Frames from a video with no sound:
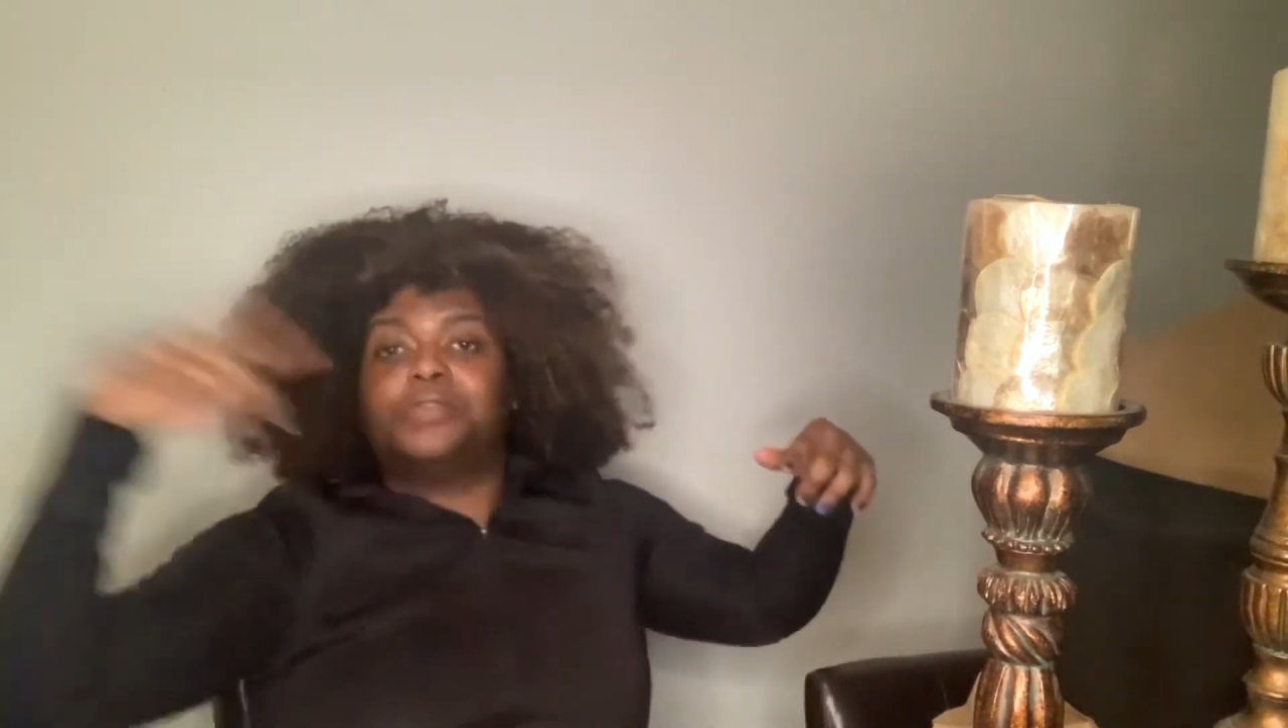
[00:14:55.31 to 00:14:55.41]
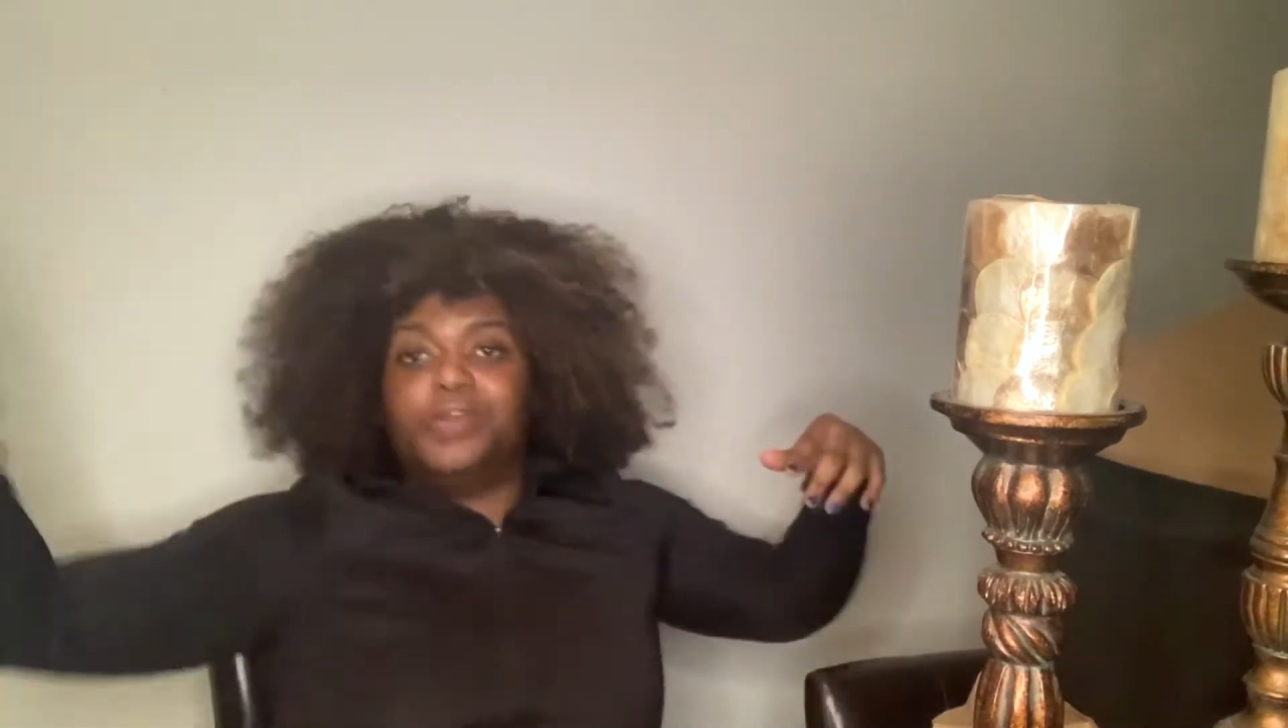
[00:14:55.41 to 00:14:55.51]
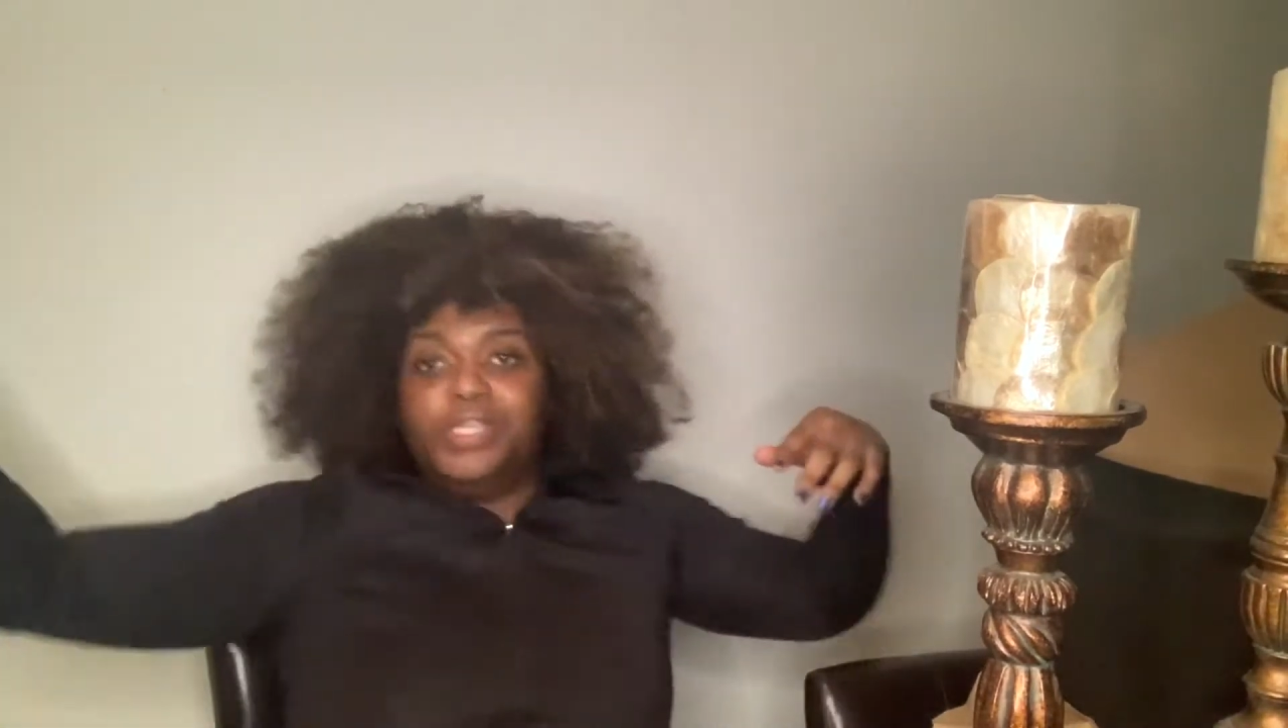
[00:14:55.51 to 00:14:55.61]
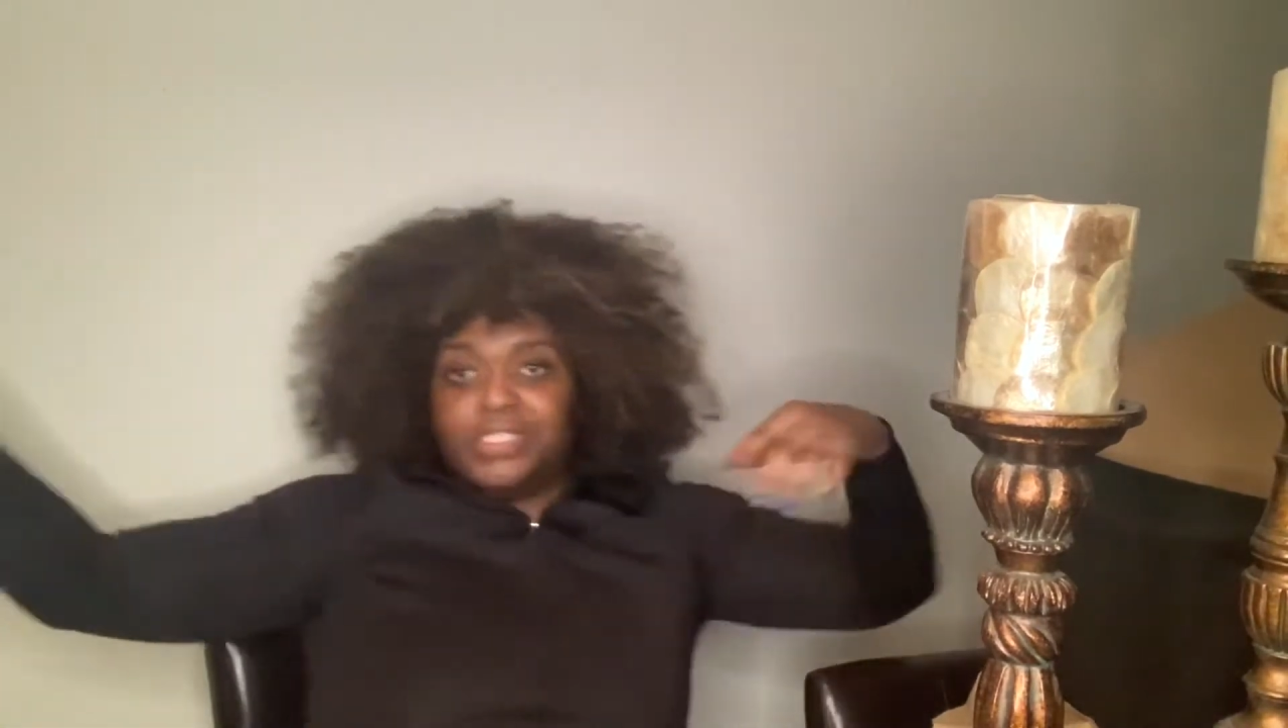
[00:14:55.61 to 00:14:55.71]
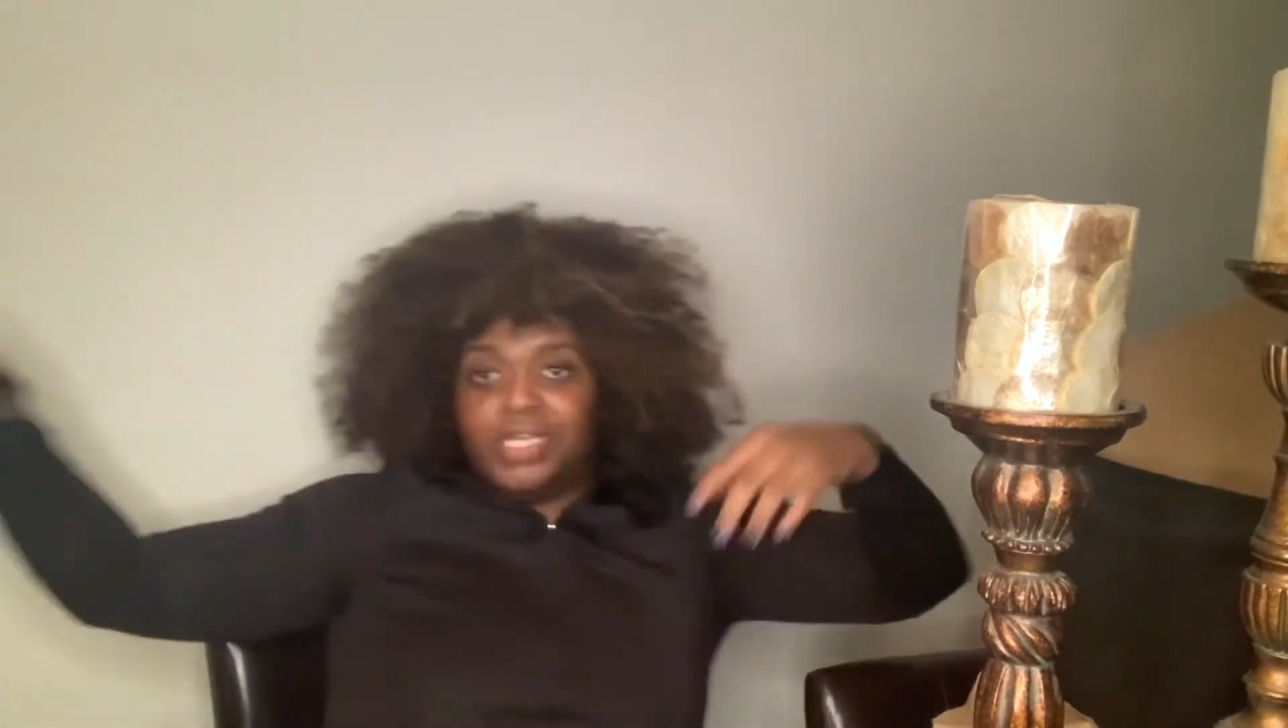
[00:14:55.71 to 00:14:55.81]
so
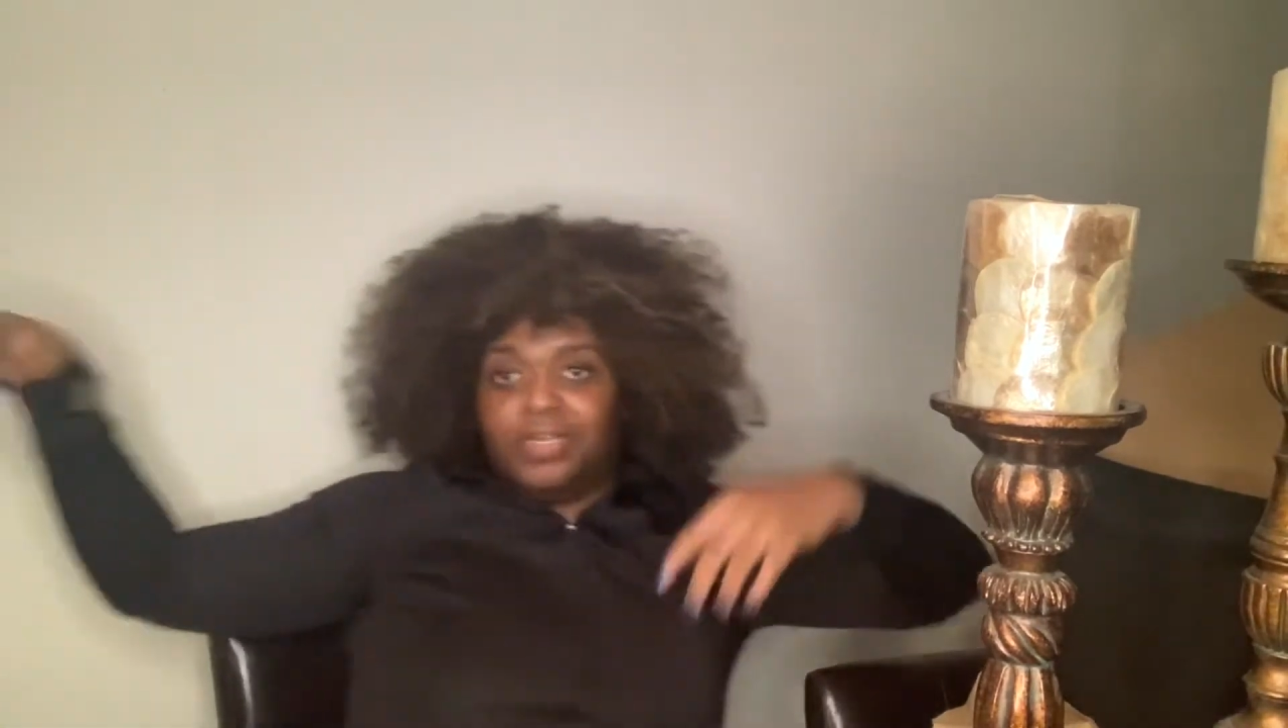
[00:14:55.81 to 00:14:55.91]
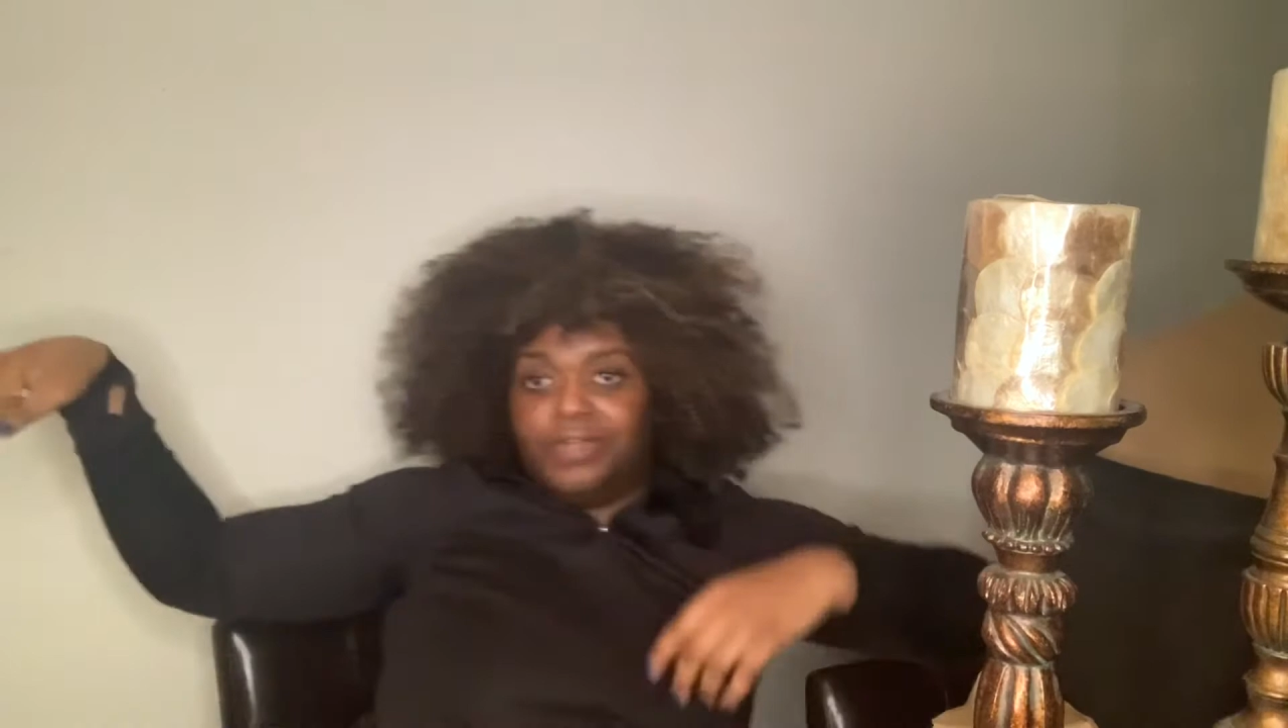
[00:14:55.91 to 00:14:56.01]
he's sitting on